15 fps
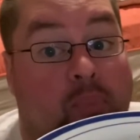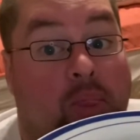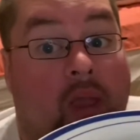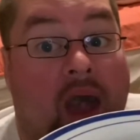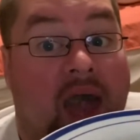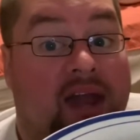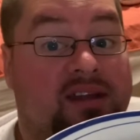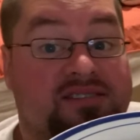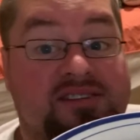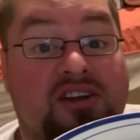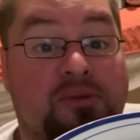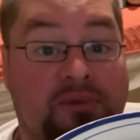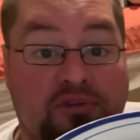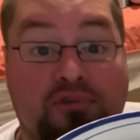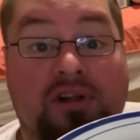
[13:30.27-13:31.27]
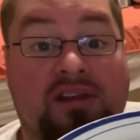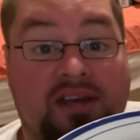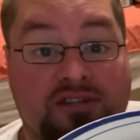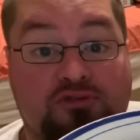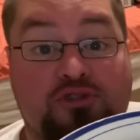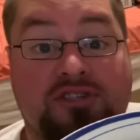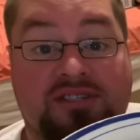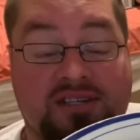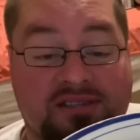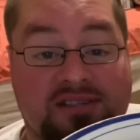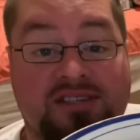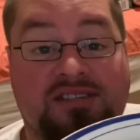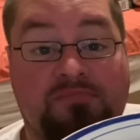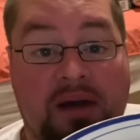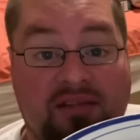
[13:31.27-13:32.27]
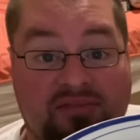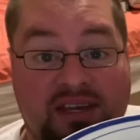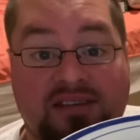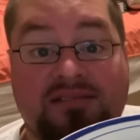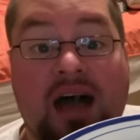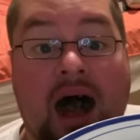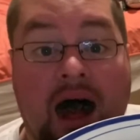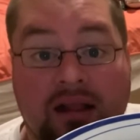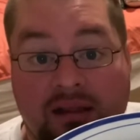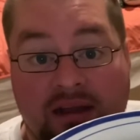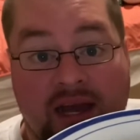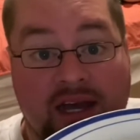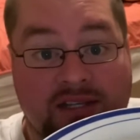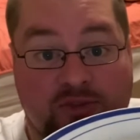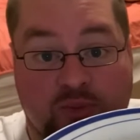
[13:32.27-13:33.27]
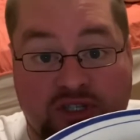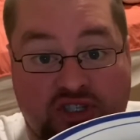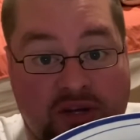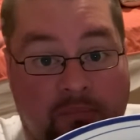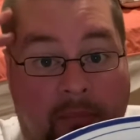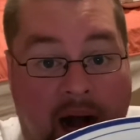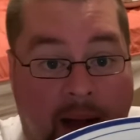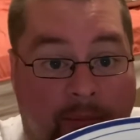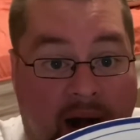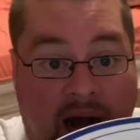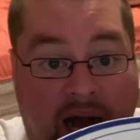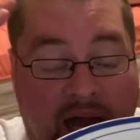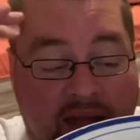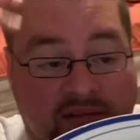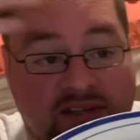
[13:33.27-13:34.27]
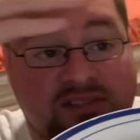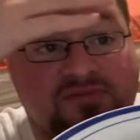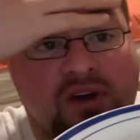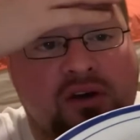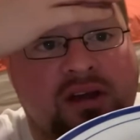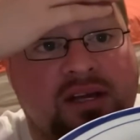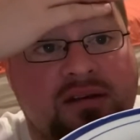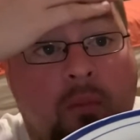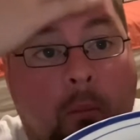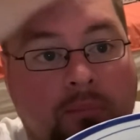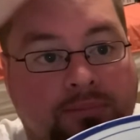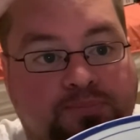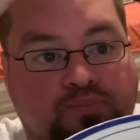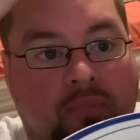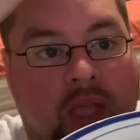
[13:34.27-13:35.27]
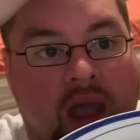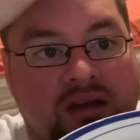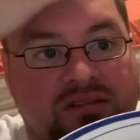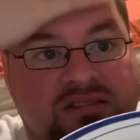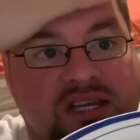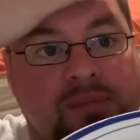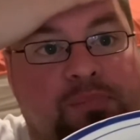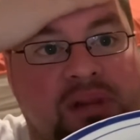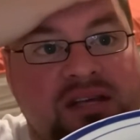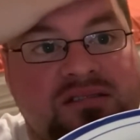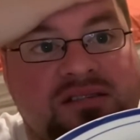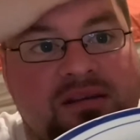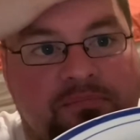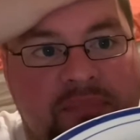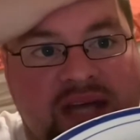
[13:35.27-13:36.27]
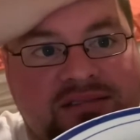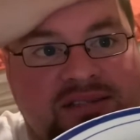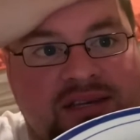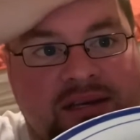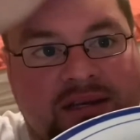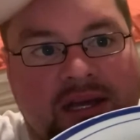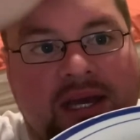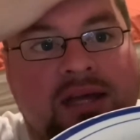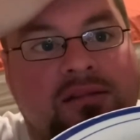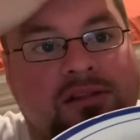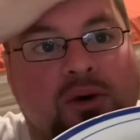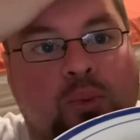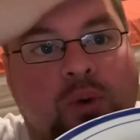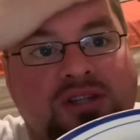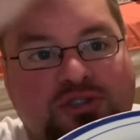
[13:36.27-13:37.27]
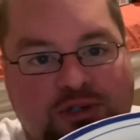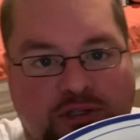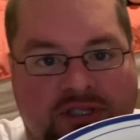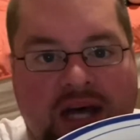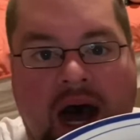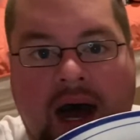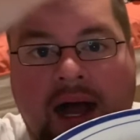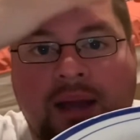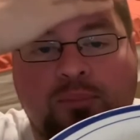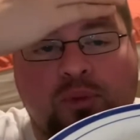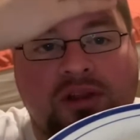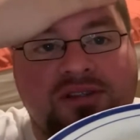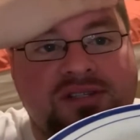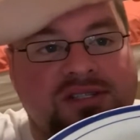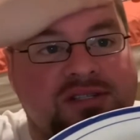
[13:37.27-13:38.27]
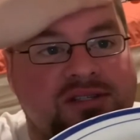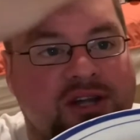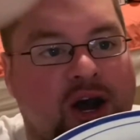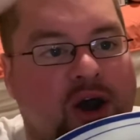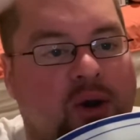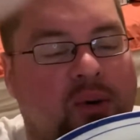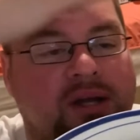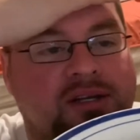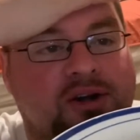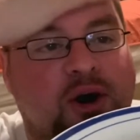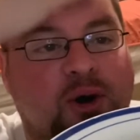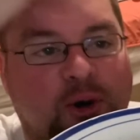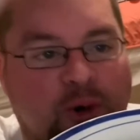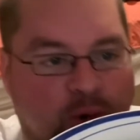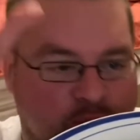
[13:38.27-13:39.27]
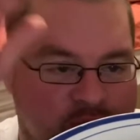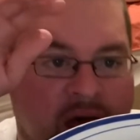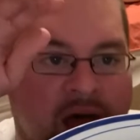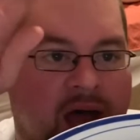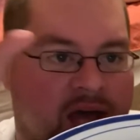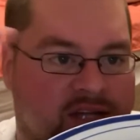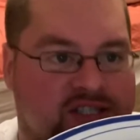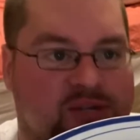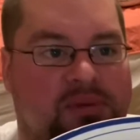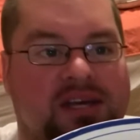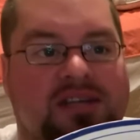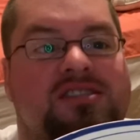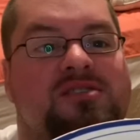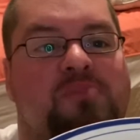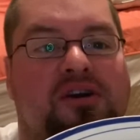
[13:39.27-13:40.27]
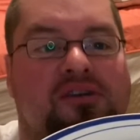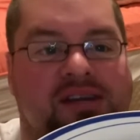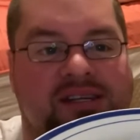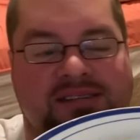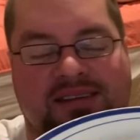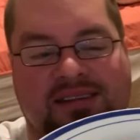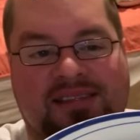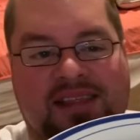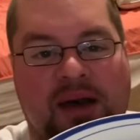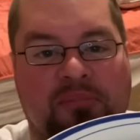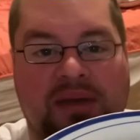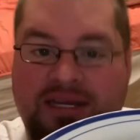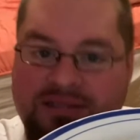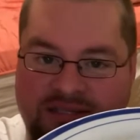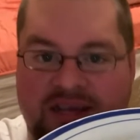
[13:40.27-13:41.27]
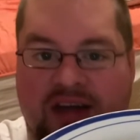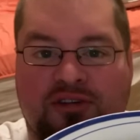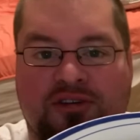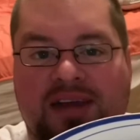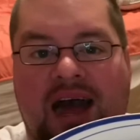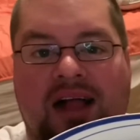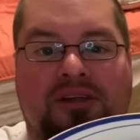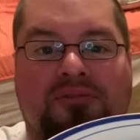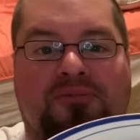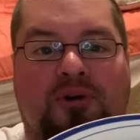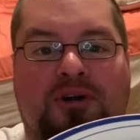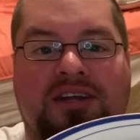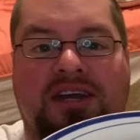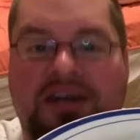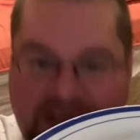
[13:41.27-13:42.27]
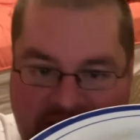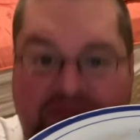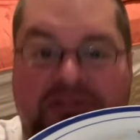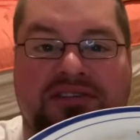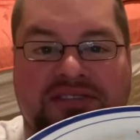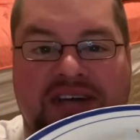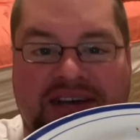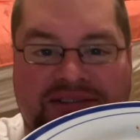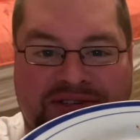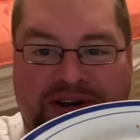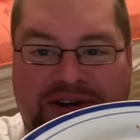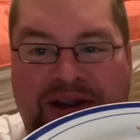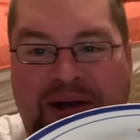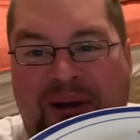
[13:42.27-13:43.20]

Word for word: And it's going to be really interesting to spend these holidays, which in my mind is very deeply cemented in the wintertime with snow and cold, to be experiencing them in Southern California in the desert.